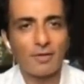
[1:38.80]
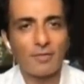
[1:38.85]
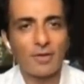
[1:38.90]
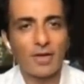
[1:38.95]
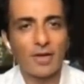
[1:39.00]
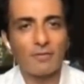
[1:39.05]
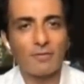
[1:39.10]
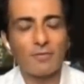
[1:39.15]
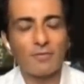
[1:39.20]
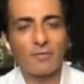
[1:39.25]

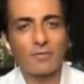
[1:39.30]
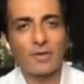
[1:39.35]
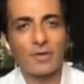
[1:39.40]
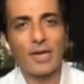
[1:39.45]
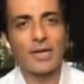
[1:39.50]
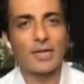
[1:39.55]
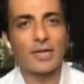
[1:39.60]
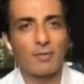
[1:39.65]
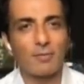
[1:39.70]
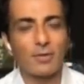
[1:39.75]
We have
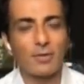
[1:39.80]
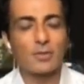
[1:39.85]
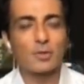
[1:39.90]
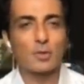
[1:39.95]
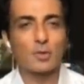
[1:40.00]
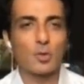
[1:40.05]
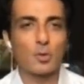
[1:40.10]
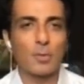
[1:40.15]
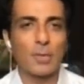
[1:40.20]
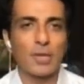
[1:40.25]
connected with
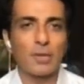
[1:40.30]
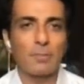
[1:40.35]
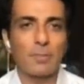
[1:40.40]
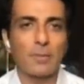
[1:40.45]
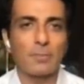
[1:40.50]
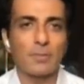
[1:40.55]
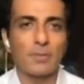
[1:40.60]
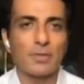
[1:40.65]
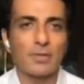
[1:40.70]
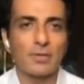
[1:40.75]
so many
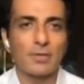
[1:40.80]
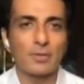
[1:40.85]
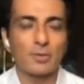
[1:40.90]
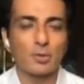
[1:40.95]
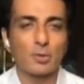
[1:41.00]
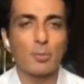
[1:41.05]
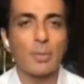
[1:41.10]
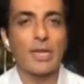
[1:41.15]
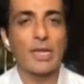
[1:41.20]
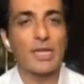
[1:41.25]
people,
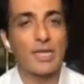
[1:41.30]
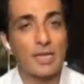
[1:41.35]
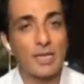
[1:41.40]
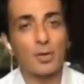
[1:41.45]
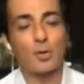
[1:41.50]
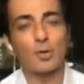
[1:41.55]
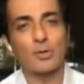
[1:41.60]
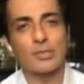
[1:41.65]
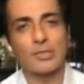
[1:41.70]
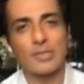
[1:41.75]
so many
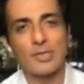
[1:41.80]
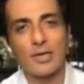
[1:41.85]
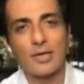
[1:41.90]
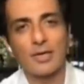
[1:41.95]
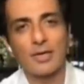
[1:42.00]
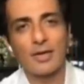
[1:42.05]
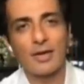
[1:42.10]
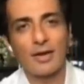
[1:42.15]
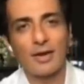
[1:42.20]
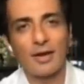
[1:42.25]
heroes.
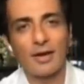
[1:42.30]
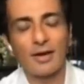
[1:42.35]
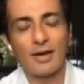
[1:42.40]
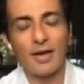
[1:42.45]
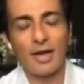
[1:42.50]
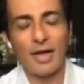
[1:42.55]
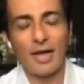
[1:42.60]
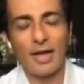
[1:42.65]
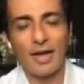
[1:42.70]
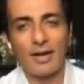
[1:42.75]

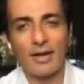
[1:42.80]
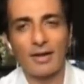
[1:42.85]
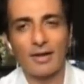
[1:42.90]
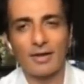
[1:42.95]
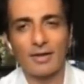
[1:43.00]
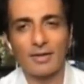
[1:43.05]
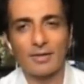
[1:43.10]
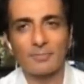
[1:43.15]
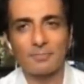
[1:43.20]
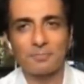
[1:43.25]

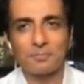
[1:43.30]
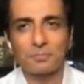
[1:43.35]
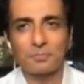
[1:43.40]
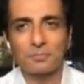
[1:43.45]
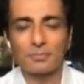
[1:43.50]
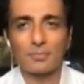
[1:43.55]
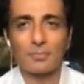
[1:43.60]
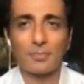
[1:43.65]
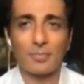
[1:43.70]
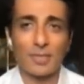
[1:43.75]

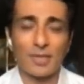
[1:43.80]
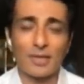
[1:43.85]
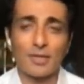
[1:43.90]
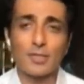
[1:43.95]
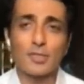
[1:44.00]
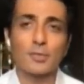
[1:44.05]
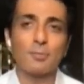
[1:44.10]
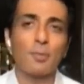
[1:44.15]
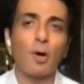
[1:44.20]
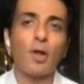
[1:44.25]

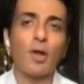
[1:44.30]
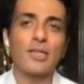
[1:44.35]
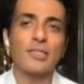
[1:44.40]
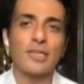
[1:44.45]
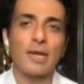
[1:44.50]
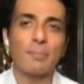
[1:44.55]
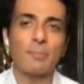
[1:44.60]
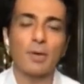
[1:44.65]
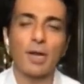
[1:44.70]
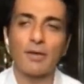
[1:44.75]
A small
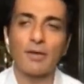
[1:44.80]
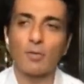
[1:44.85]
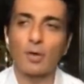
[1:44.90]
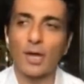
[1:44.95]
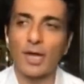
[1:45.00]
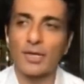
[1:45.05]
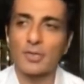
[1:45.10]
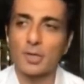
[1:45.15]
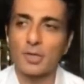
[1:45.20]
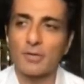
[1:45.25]
example I
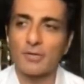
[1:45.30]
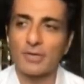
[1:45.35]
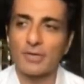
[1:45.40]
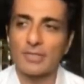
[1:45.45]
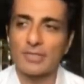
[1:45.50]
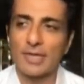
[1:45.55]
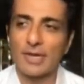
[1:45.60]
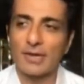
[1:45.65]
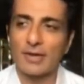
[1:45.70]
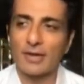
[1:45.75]
would like to give
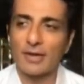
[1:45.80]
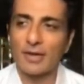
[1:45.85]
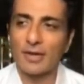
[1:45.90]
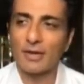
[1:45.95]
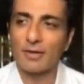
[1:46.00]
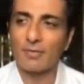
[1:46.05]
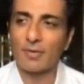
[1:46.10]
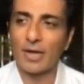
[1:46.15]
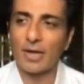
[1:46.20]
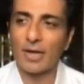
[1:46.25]
is that
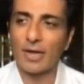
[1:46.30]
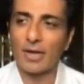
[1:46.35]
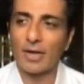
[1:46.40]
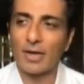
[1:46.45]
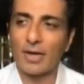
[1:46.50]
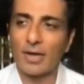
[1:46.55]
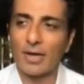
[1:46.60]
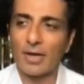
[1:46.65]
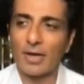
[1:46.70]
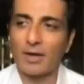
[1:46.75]
when
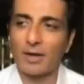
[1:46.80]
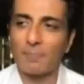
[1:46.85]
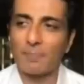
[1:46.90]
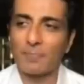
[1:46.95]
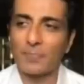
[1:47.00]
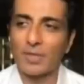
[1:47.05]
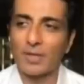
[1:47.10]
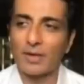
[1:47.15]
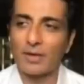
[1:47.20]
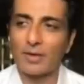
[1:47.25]

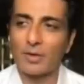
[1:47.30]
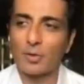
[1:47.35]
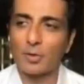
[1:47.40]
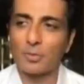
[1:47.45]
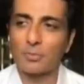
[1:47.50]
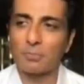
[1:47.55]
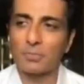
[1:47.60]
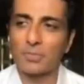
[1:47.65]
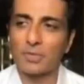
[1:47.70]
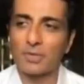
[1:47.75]

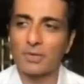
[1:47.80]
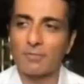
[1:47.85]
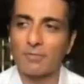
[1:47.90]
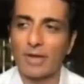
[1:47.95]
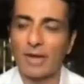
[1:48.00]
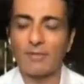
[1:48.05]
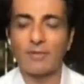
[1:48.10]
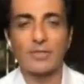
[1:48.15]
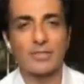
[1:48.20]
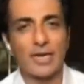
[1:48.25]

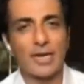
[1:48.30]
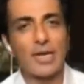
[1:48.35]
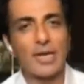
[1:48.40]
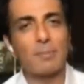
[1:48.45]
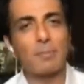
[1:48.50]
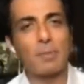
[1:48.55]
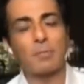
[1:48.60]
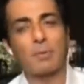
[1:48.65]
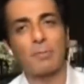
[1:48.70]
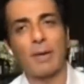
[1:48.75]
when I was
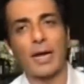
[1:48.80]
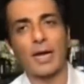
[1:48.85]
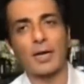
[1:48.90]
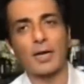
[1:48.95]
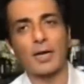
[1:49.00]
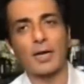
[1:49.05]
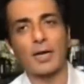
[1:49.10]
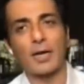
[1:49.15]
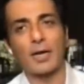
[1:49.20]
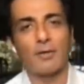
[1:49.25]
sending people
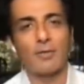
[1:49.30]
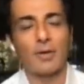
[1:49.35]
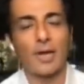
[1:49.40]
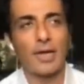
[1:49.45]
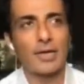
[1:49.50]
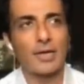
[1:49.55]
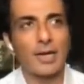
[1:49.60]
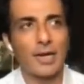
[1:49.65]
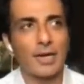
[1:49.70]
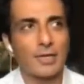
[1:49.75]
back home,
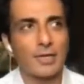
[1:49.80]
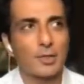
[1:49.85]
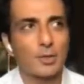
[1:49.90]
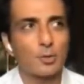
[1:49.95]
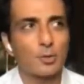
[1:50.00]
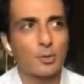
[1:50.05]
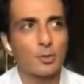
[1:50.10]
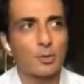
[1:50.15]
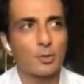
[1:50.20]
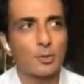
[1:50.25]
I
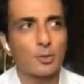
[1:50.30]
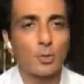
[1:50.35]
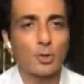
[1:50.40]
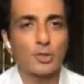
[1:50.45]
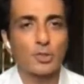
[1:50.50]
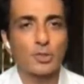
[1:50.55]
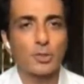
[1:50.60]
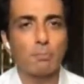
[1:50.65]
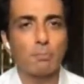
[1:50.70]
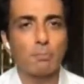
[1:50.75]
connected to
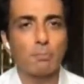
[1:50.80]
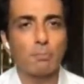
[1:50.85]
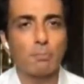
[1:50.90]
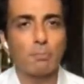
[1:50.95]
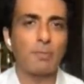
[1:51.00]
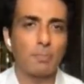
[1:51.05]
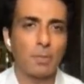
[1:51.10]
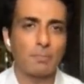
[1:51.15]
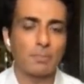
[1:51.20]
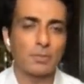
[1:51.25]
almost 1
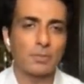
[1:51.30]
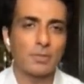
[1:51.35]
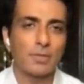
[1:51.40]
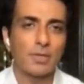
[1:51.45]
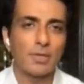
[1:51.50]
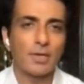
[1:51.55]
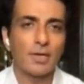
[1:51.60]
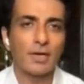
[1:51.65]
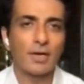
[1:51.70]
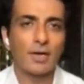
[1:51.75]
million people
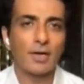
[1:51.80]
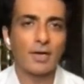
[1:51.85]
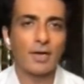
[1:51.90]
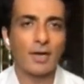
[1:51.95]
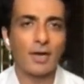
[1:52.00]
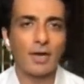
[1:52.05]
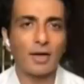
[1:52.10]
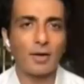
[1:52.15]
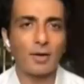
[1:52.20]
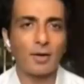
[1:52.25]

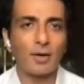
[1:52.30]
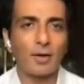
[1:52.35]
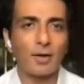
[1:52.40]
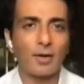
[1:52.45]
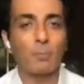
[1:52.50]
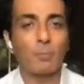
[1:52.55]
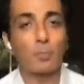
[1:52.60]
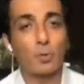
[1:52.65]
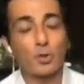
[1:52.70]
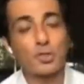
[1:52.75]
who
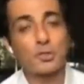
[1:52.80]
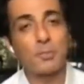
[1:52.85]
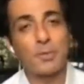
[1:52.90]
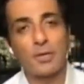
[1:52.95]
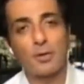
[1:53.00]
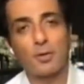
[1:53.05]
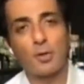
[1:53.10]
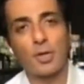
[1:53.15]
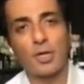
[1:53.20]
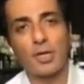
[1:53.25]
approached me
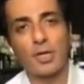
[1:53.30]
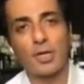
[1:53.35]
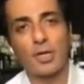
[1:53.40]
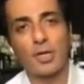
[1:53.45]
during